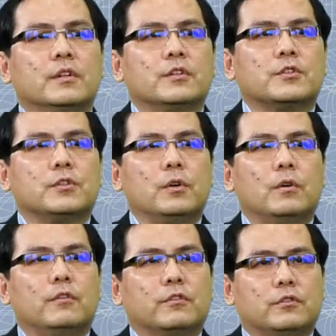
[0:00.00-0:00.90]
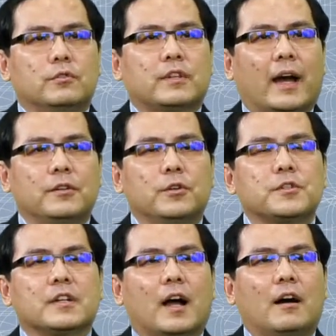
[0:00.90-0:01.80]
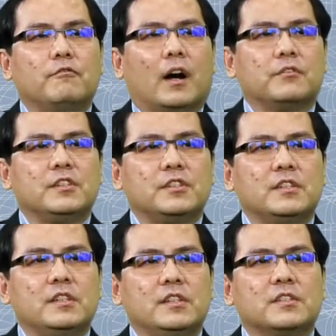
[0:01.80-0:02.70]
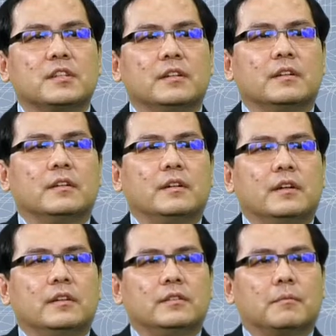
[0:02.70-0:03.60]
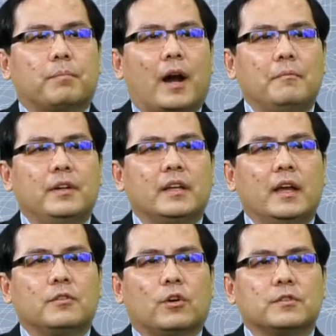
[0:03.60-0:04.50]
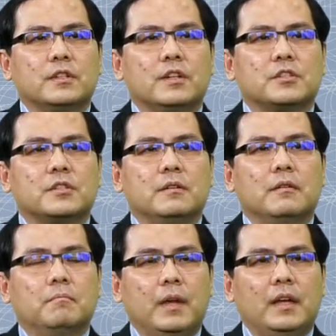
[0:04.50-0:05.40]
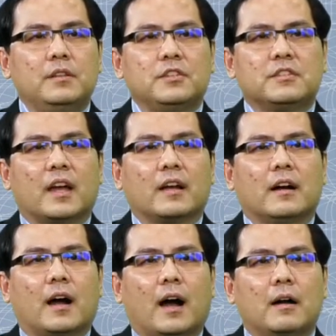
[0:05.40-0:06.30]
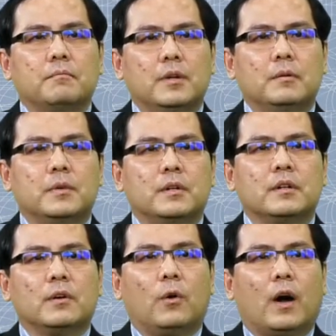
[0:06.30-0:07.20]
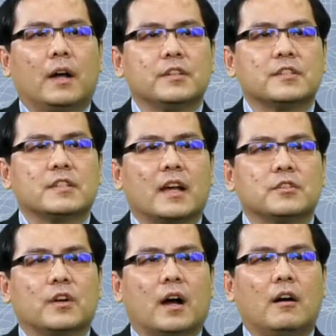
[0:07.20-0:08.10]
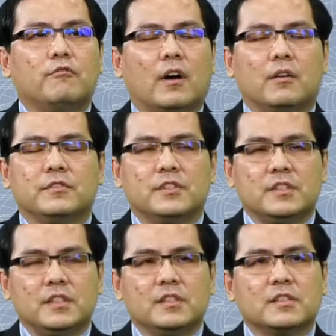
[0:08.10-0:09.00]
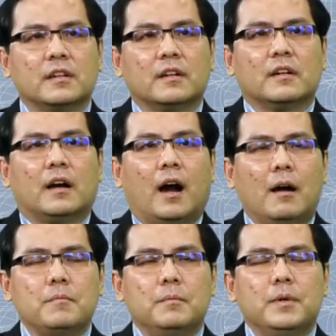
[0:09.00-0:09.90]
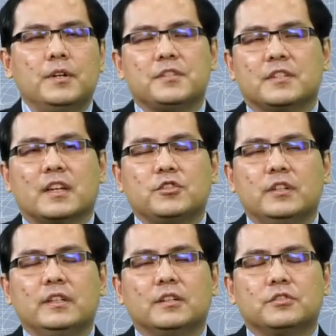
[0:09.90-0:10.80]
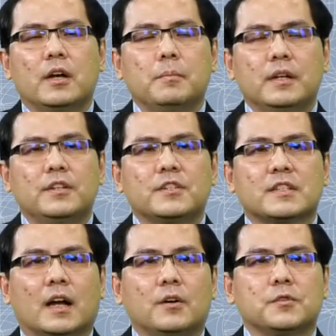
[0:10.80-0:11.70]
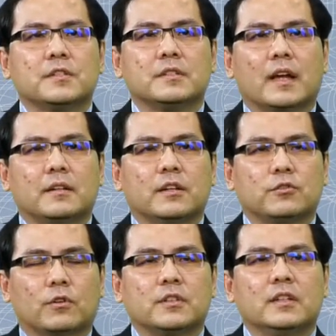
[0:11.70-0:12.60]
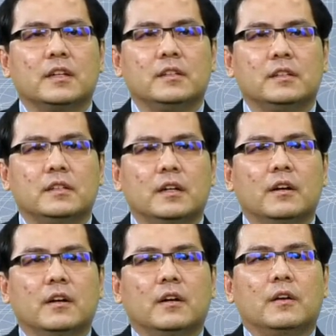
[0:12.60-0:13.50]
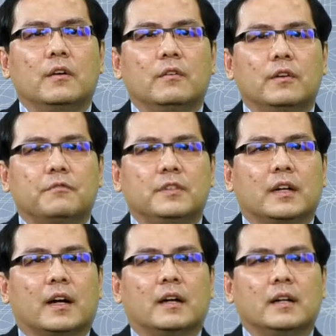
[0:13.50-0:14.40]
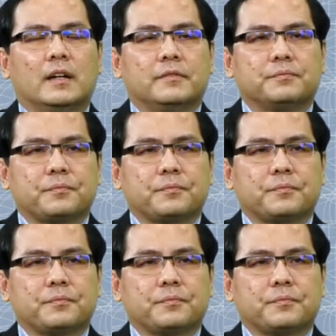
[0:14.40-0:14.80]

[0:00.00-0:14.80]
So to diagnose the heart valve disease, the primary care doctors may detect a heart murmur or other signs of heart valve disease. Heart murmurs is actually a turbulent sound that the doctor can hear with their